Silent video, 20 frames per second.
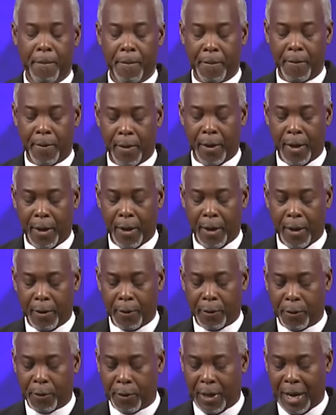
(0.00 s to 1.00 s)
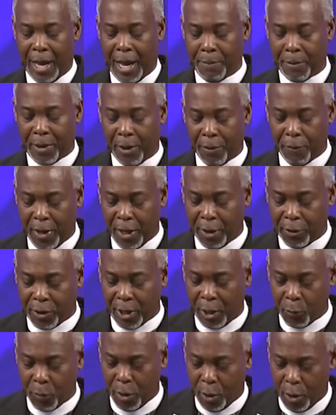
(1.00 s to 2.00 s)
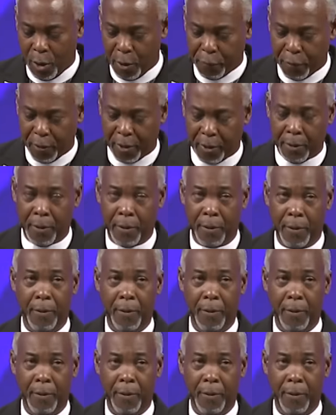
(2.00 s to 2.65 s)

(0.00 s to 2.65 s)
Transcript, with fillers: It is, and I'm convinced that we often